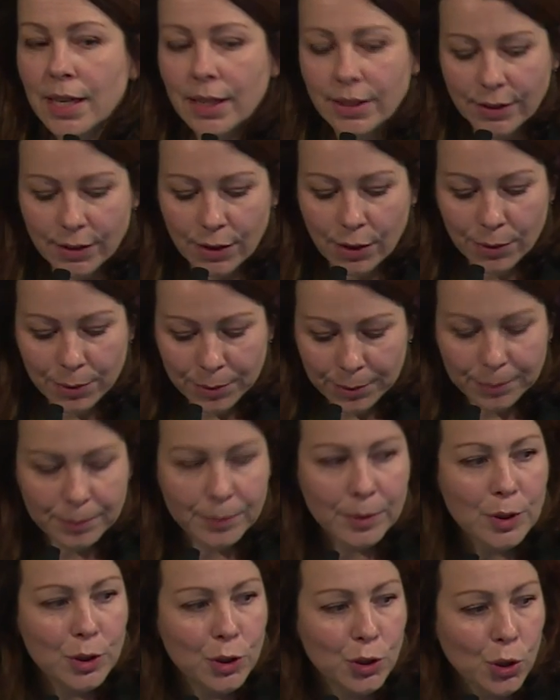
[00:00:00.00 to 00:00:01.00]
So
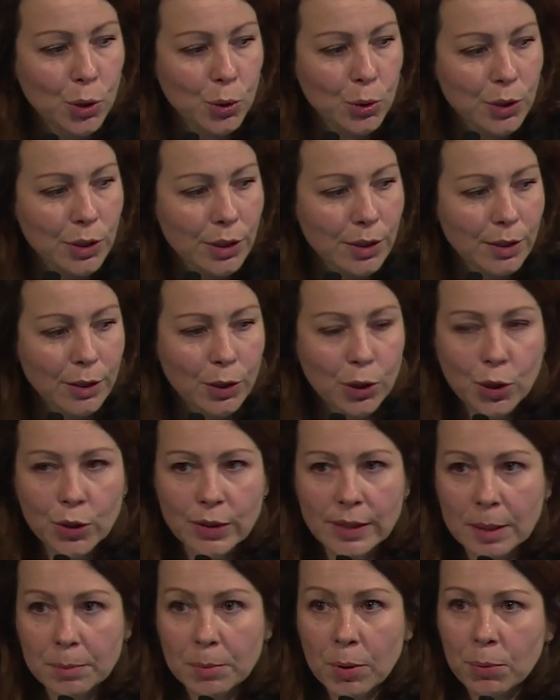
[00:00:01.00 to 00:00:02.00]
don't
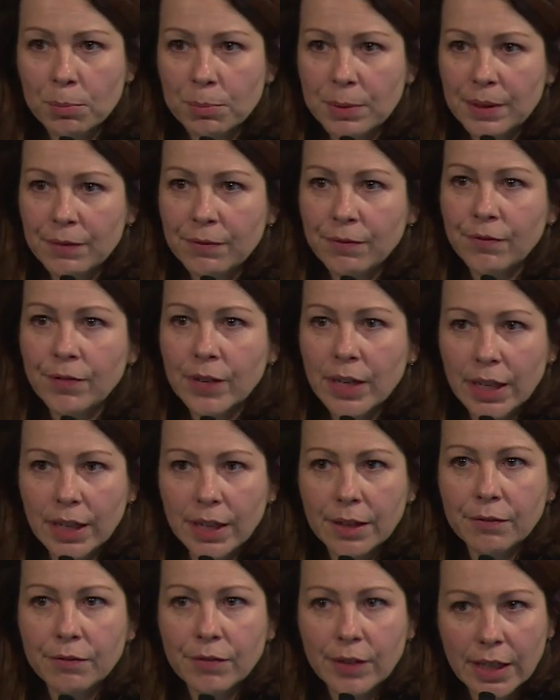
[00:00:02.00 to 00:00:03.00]
gossip or be
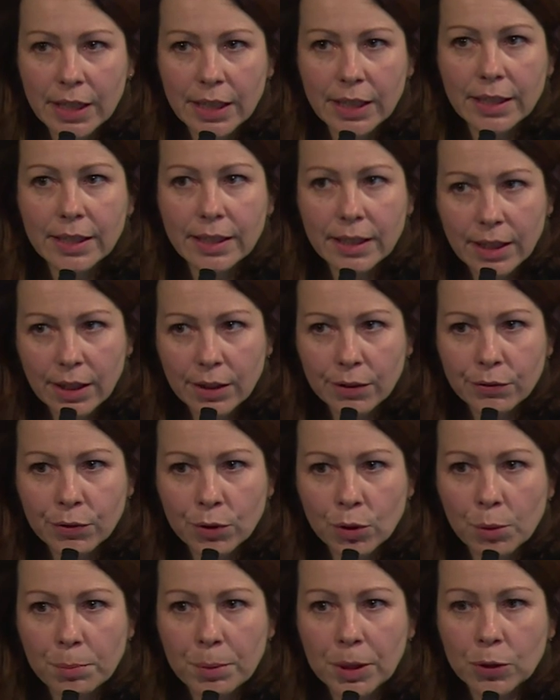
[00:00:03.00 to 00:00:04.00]
very, very
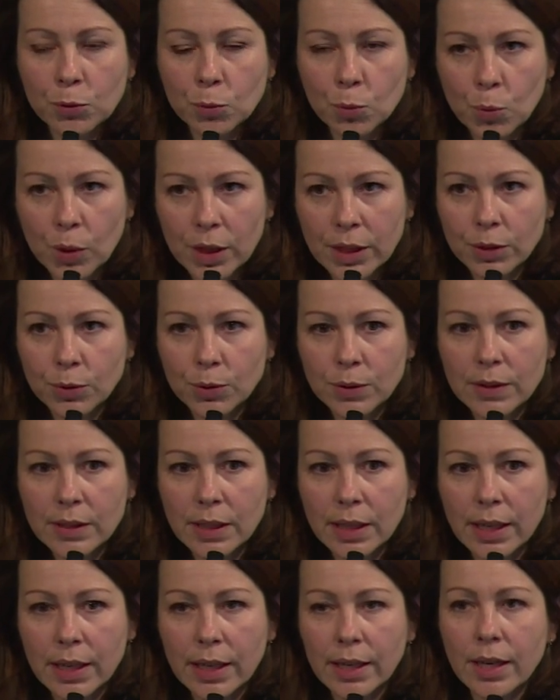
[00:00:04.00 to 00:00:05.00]
careful about what you
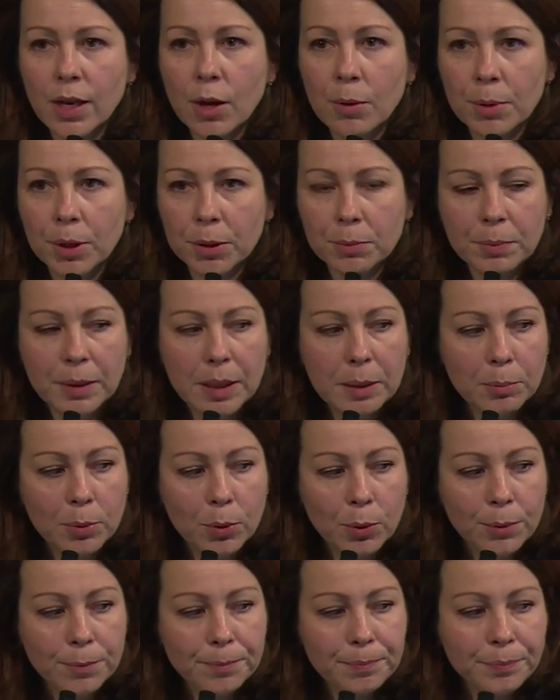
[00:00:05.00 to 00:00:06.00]
say about
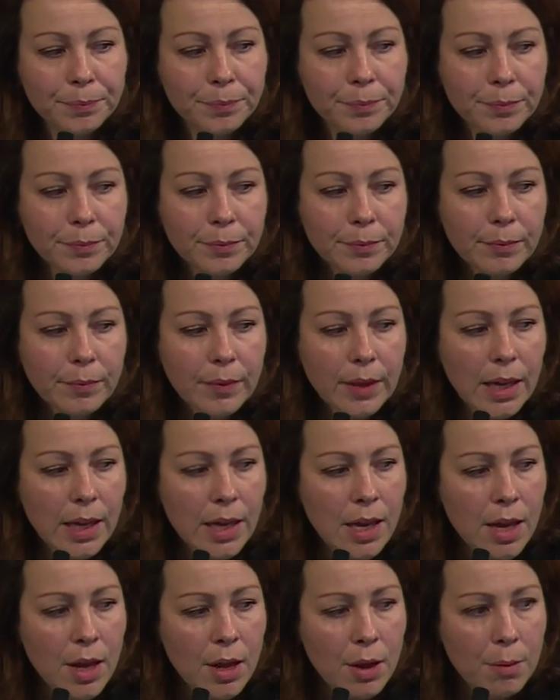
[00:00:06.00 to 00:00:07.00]
people.
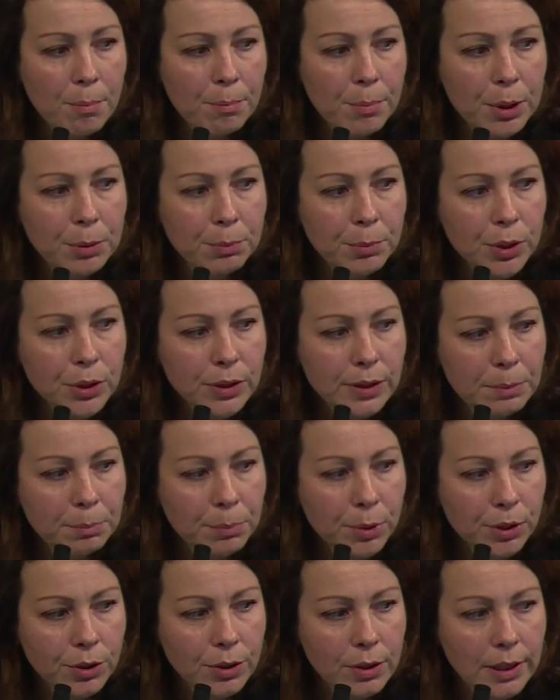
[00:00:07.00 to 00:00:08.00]
But most
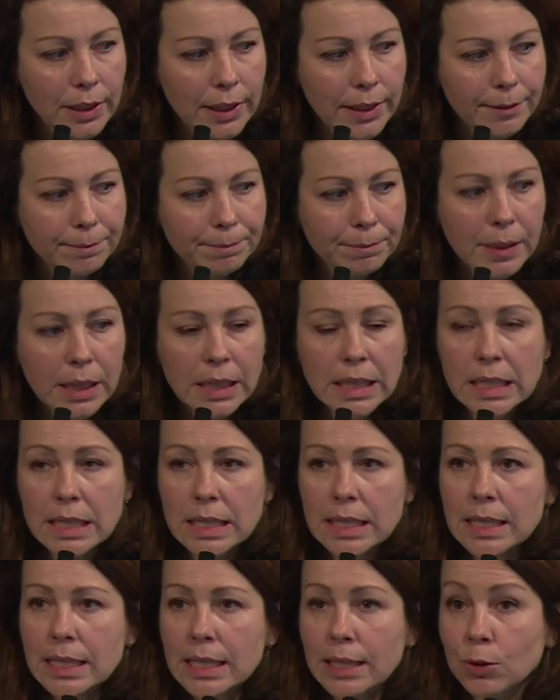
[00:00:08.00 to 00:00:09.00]
importantly,
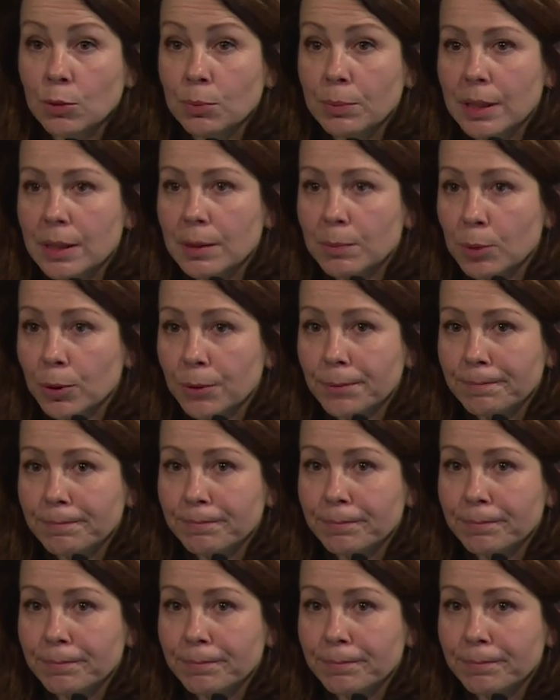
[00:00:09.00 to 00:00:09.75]
c'est tout mismo.